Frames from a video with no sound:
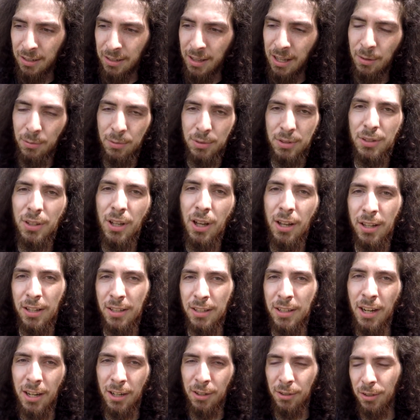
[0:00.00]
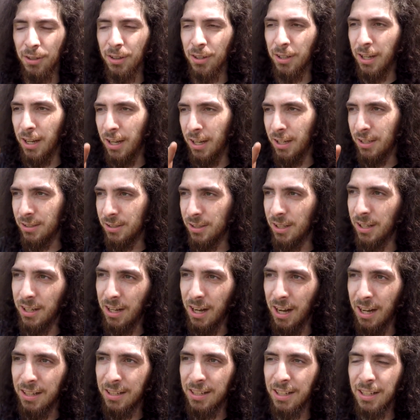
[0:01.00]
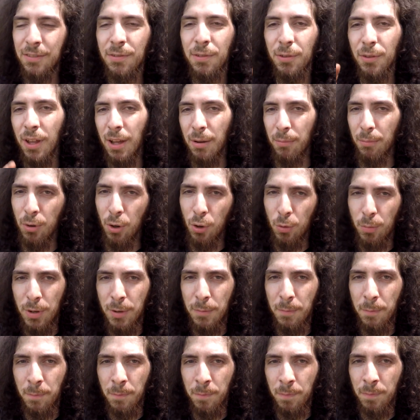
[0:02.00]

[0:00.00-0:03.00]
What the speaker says: that was not entirely the case. Like, I did for that moment,